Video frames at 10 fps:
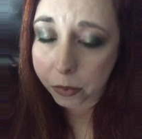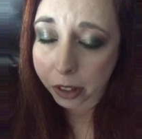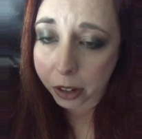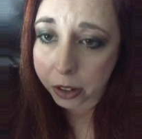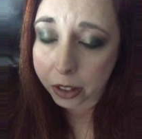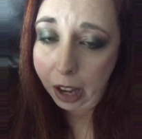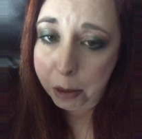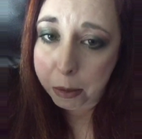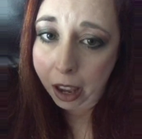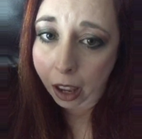There's
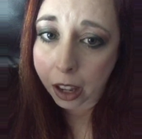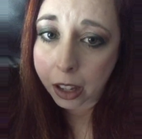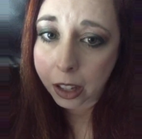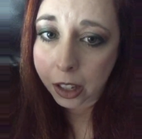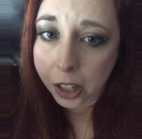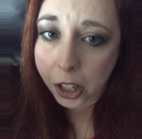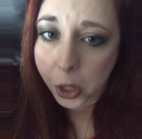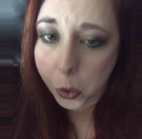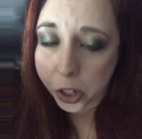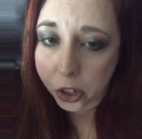type A,
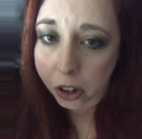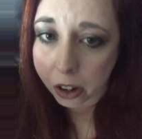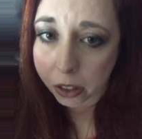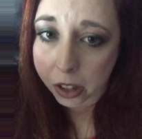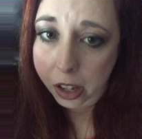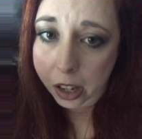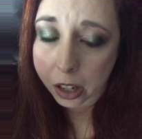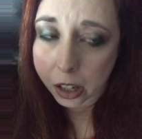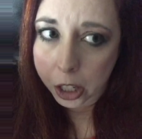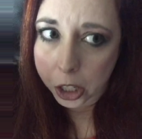which are the
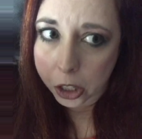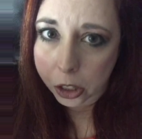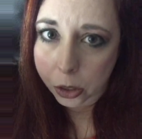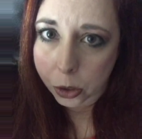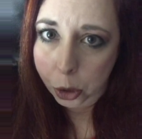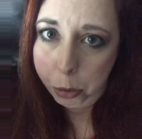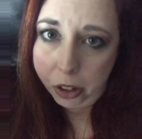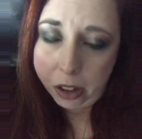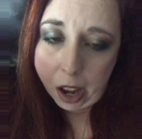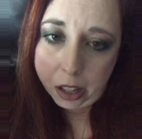
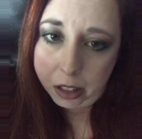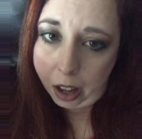super nice